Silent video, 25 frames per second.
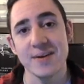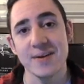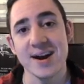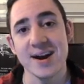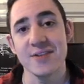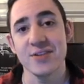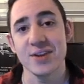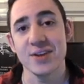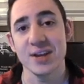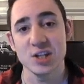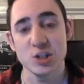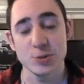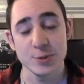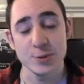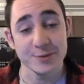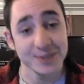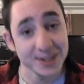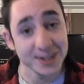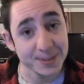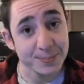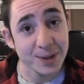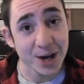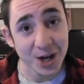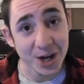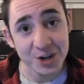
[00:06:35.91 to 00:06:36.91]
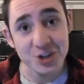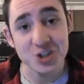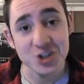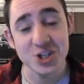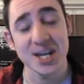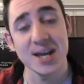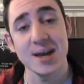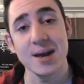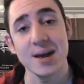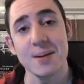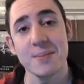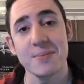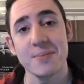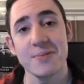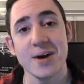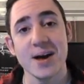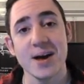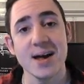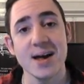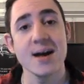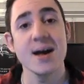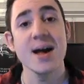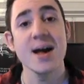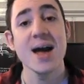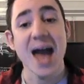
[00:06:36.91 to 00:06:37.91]
I think it should be really punishing at
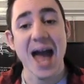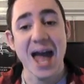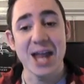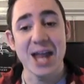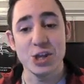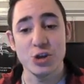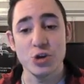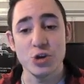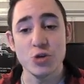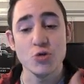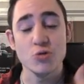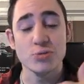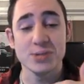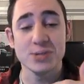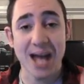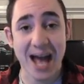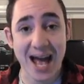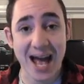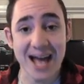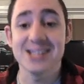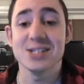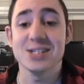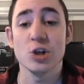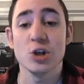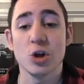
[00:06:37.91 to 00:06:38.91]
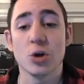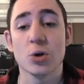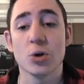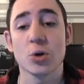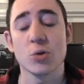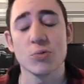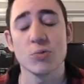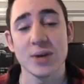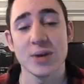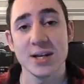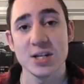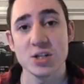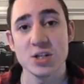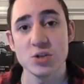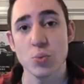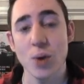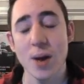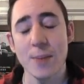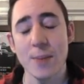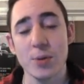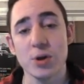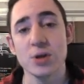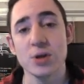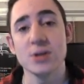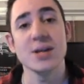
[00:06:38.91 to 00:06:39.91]
hipfire and used as a longer range
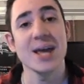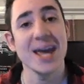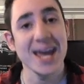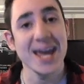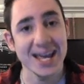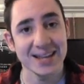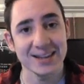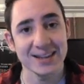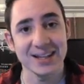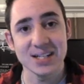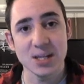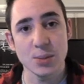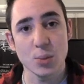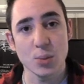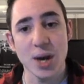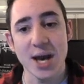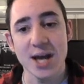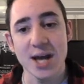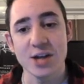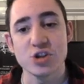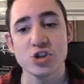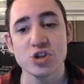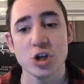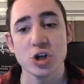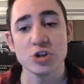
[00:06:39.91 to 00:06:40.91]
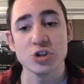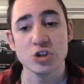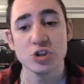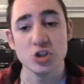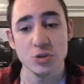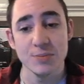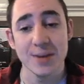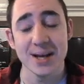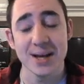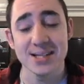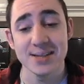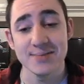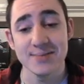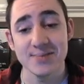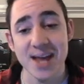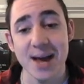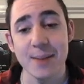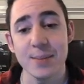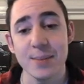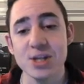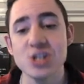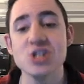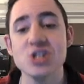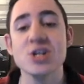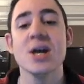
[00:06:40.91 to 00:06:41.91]
weapon, hitting that double headshot to do massive damage.